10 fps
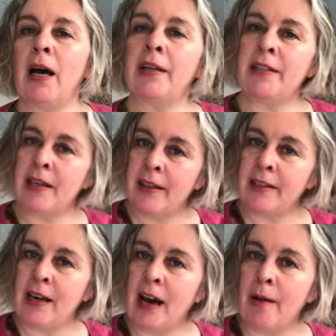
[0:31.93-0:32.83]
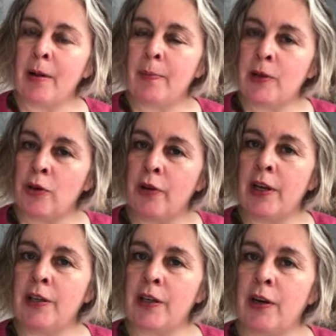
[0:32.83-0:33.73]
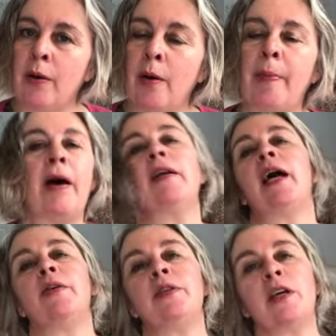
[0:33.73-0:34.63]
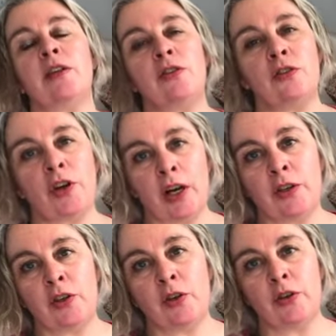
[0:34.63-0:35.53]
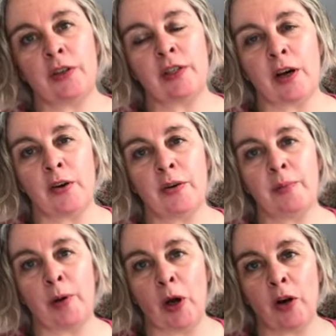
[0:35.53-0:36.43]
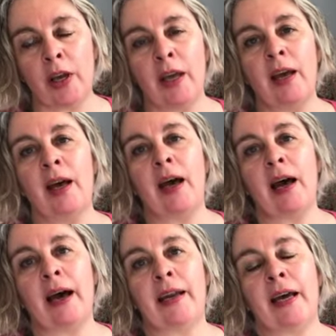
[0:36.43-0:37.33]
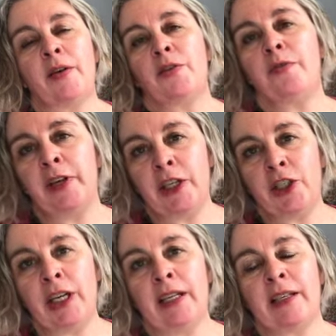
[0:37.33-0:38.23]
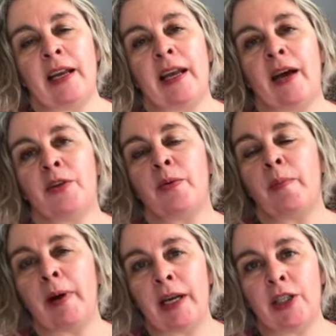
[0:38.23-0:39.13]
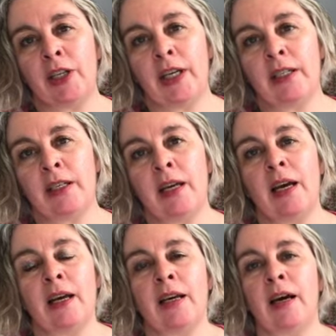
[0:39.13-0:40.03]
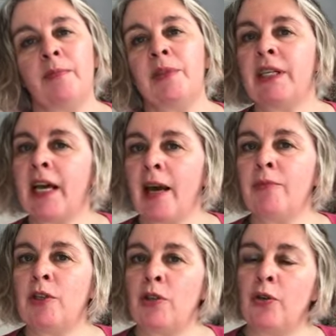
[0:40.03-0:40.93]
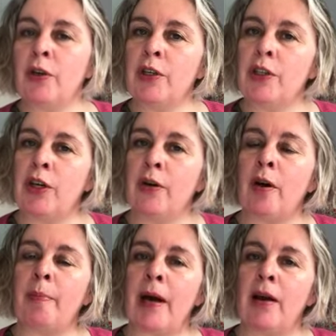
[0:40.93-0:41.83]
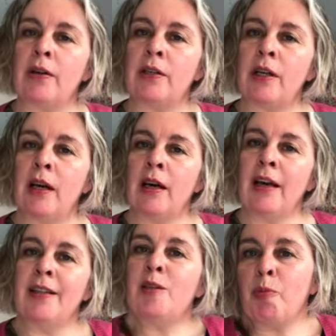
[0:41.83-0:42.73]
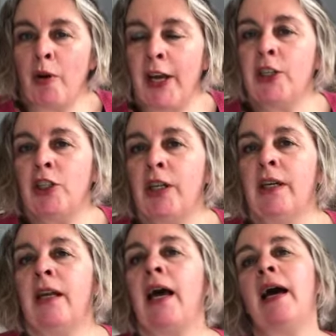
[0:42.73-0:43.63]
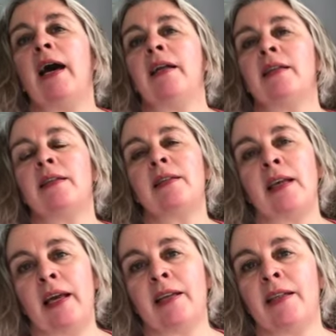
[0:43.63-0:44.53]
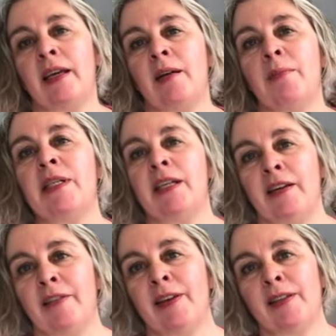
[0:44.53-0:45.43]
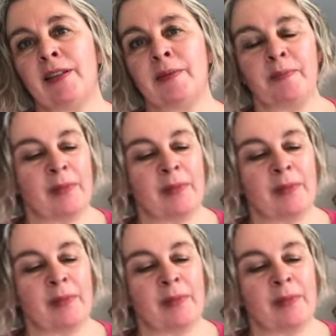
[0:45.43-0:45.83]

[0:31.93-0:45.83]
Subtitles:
At another time I'll be talking to you about how to construct your sewn block and how to finish it and how to embellish it. Today I'm just talking to you about inspiration and selecting materials.